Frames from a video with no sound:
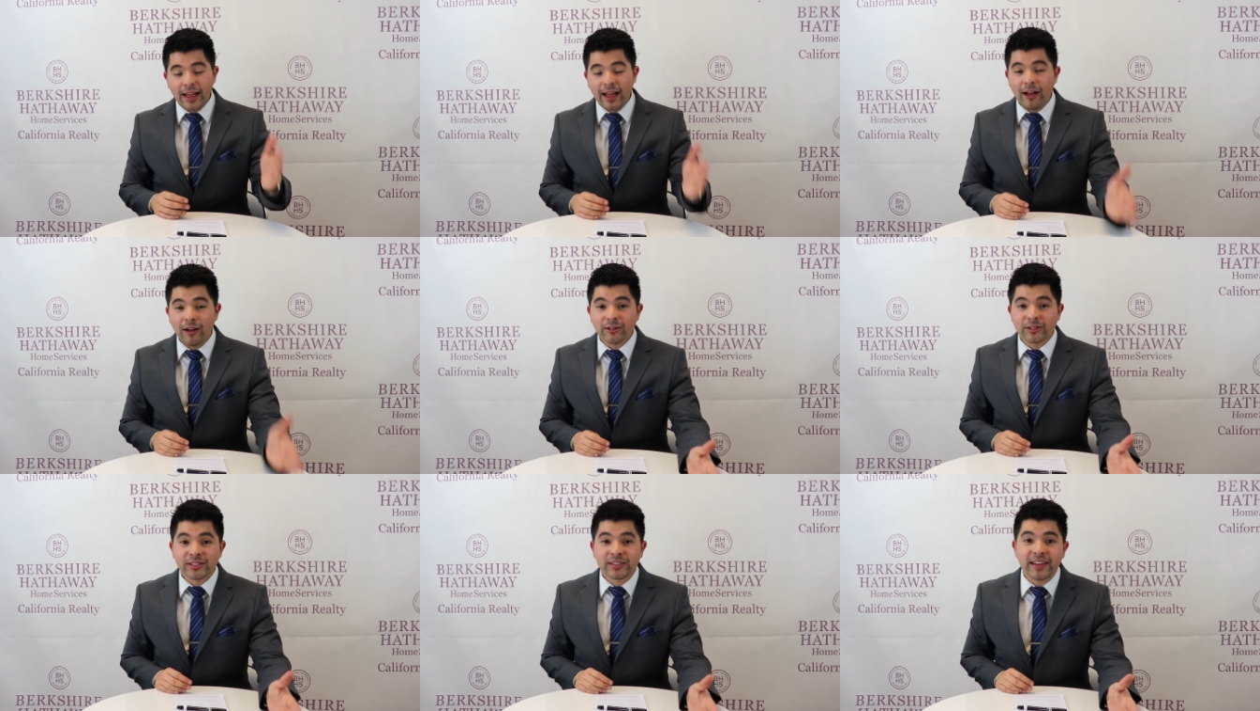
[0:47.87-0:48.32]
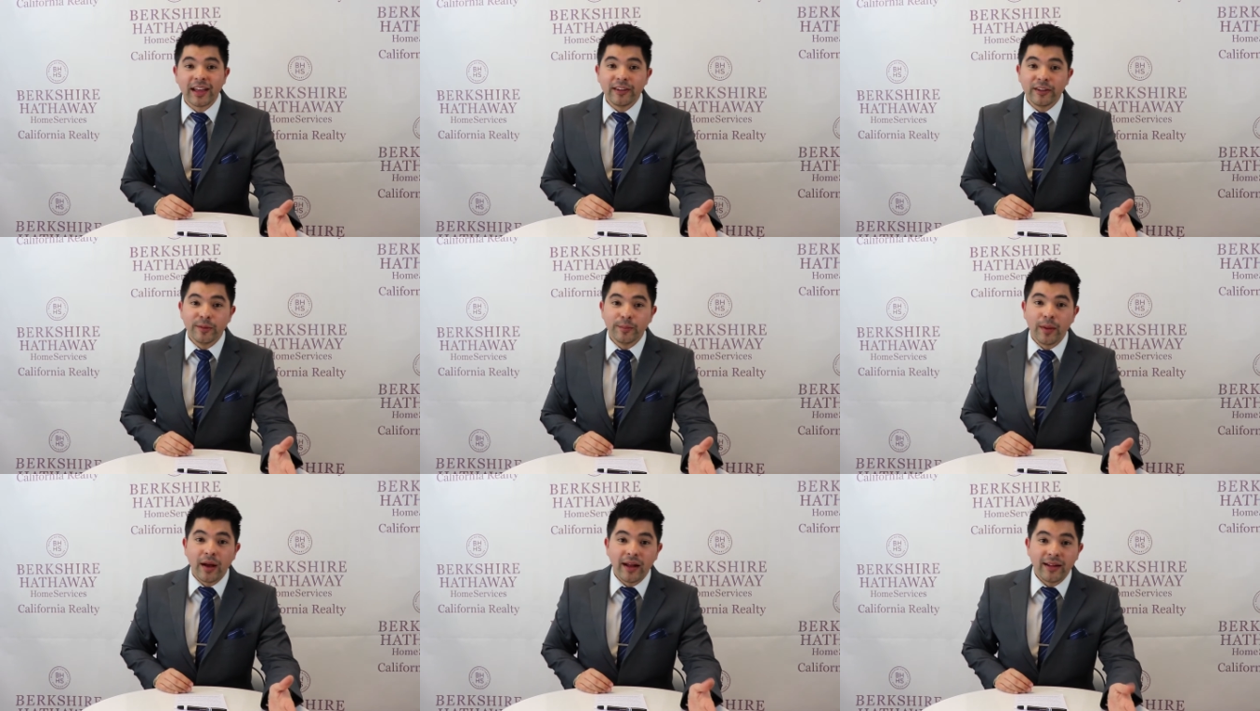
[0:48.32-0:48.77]
house
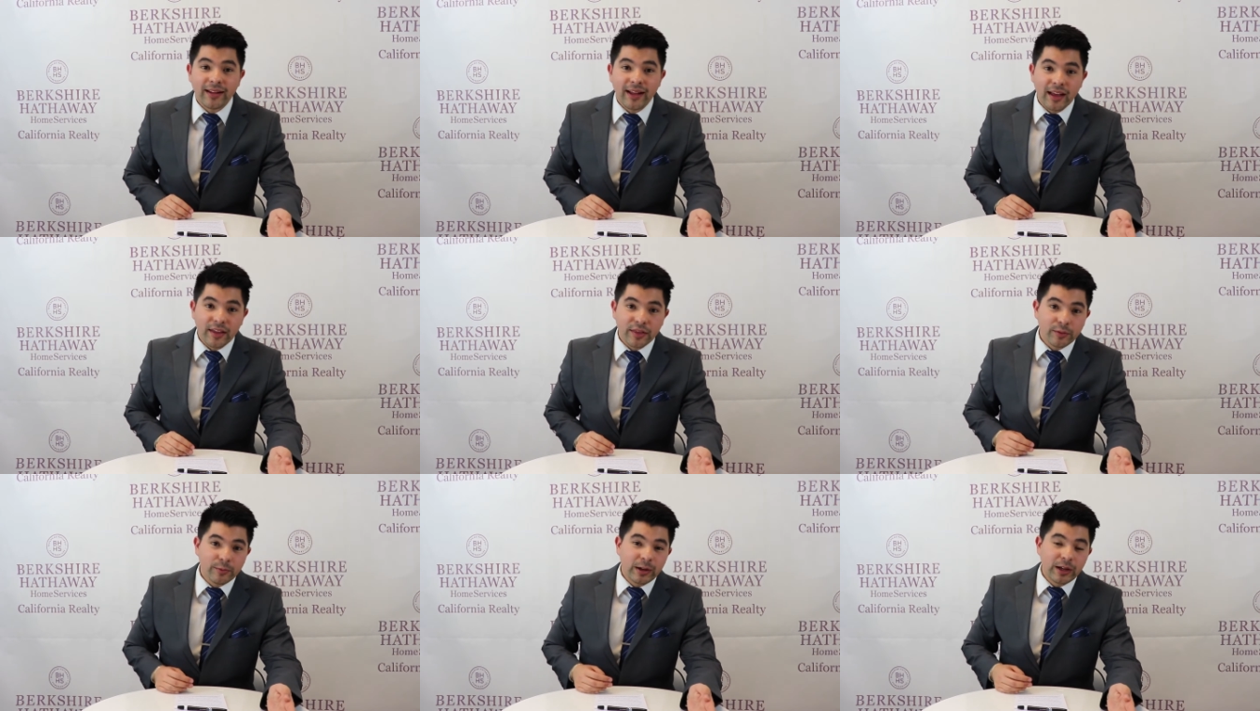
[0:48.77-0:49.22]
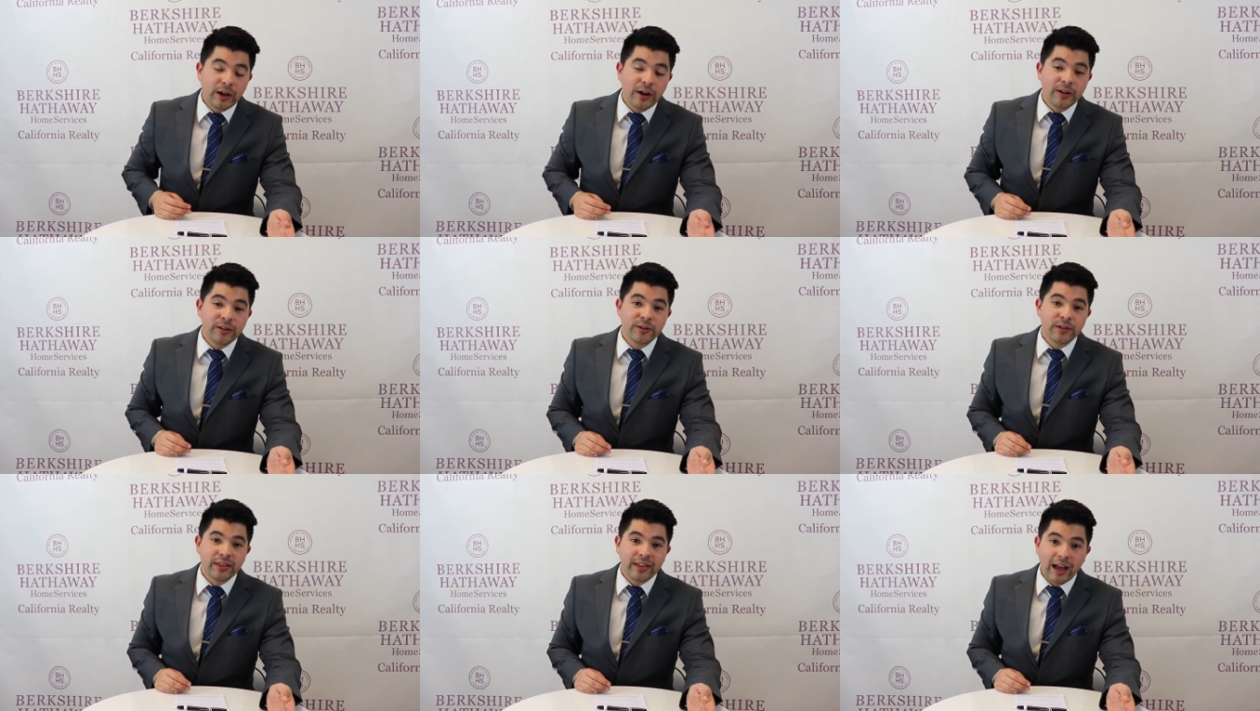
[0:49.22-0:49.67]
that you bought at three
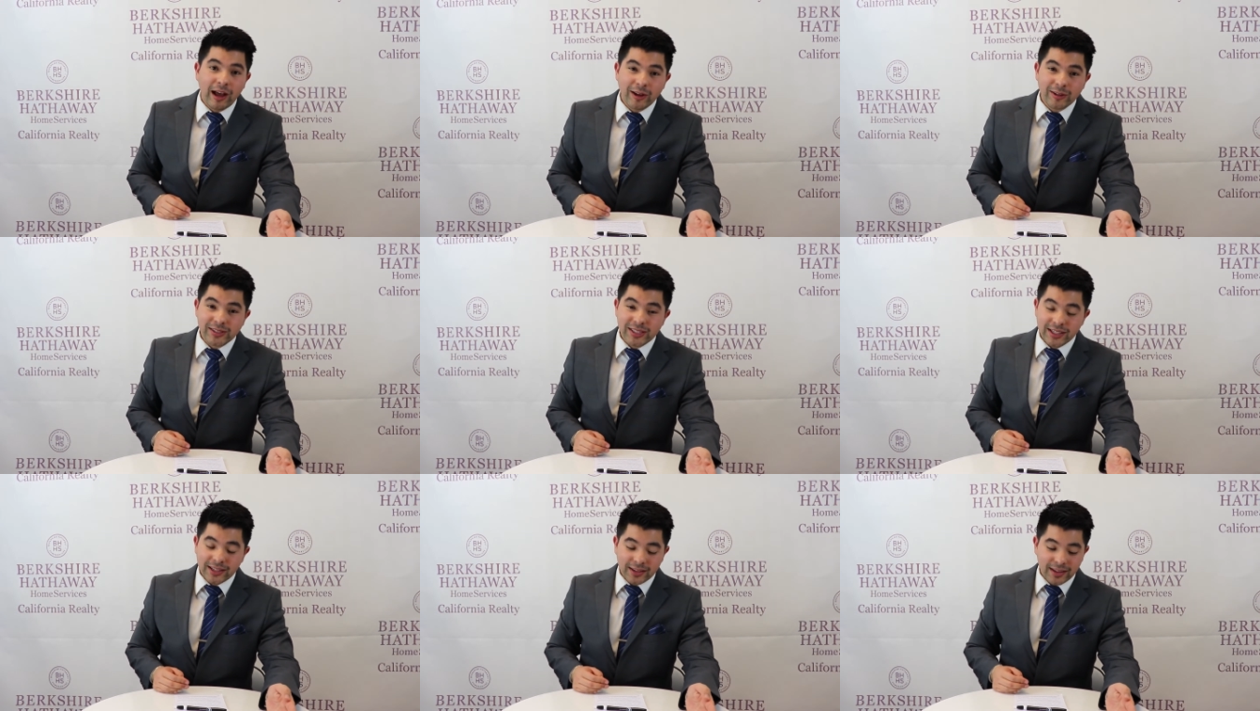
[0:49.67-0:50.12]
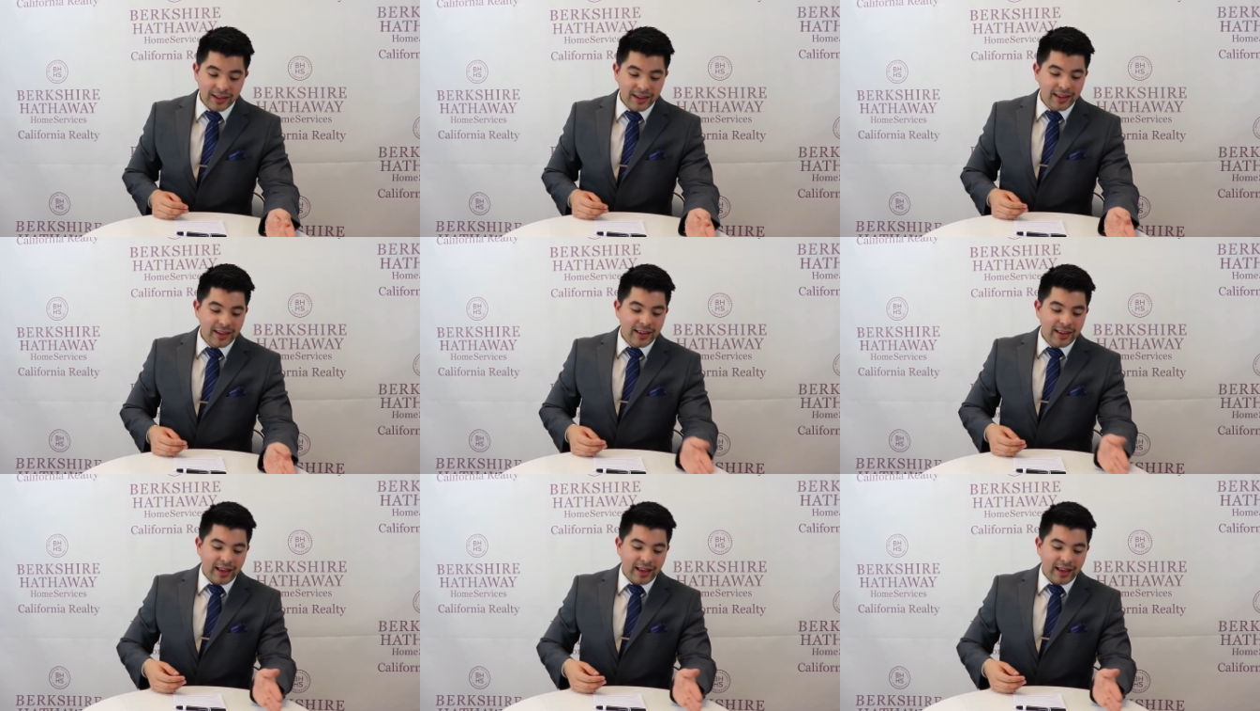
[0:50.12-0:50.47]
hundred thousand dollars